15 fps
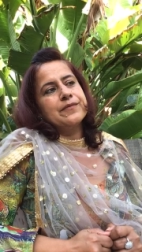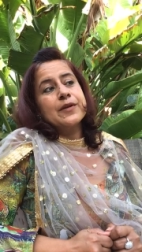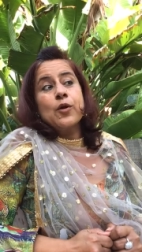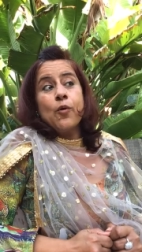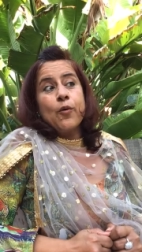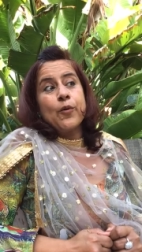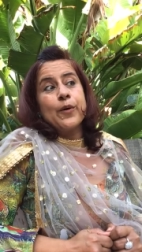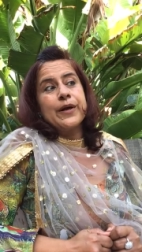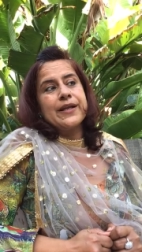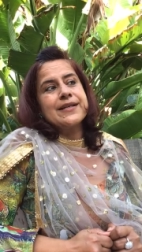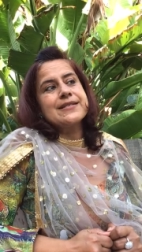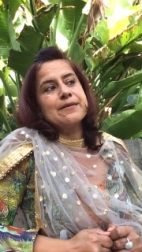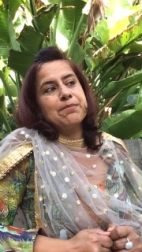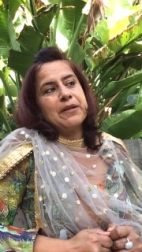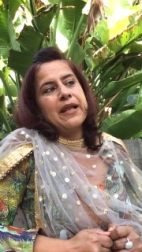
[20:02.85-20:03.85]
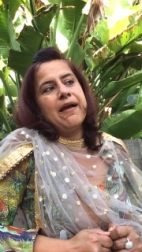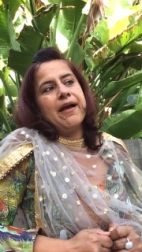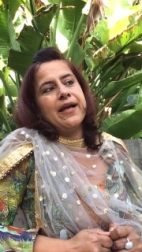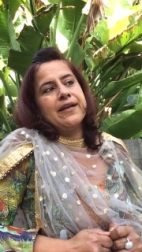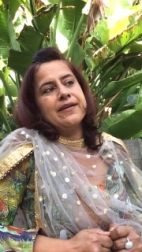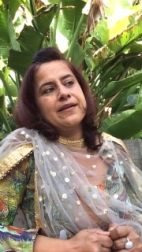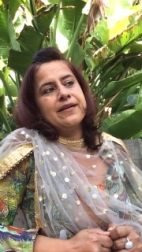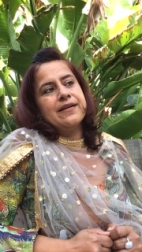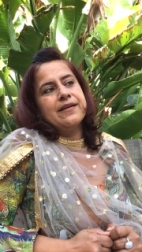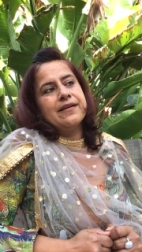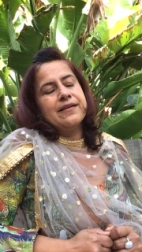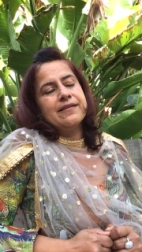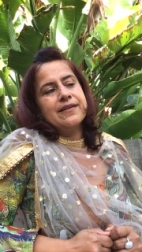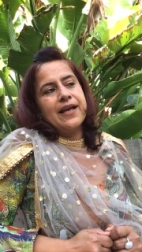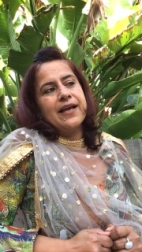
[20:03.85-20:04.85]
go according to plan,
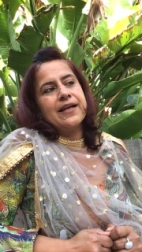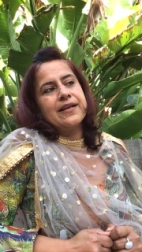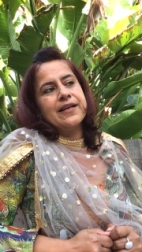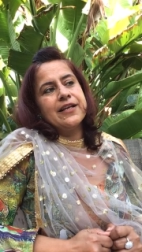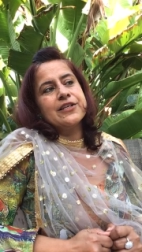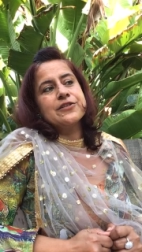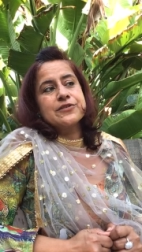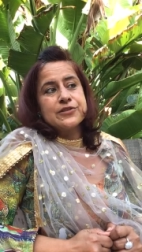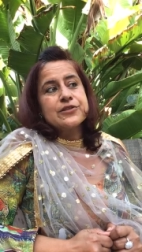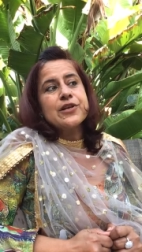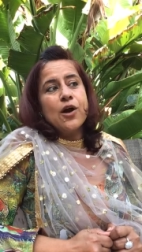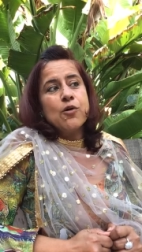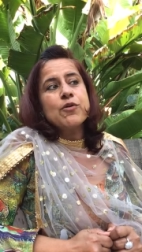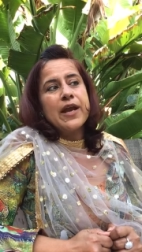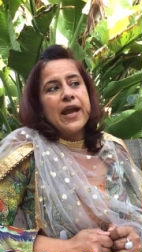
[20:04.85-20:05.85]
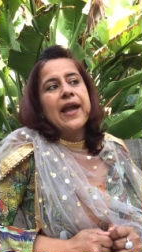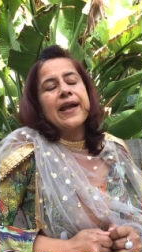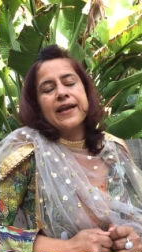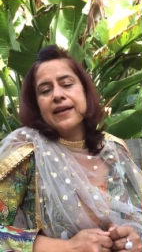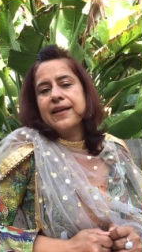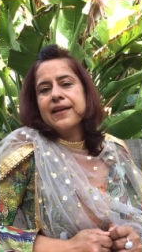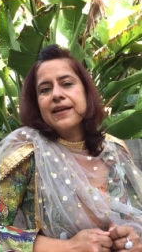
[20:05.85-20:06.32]
that it's okay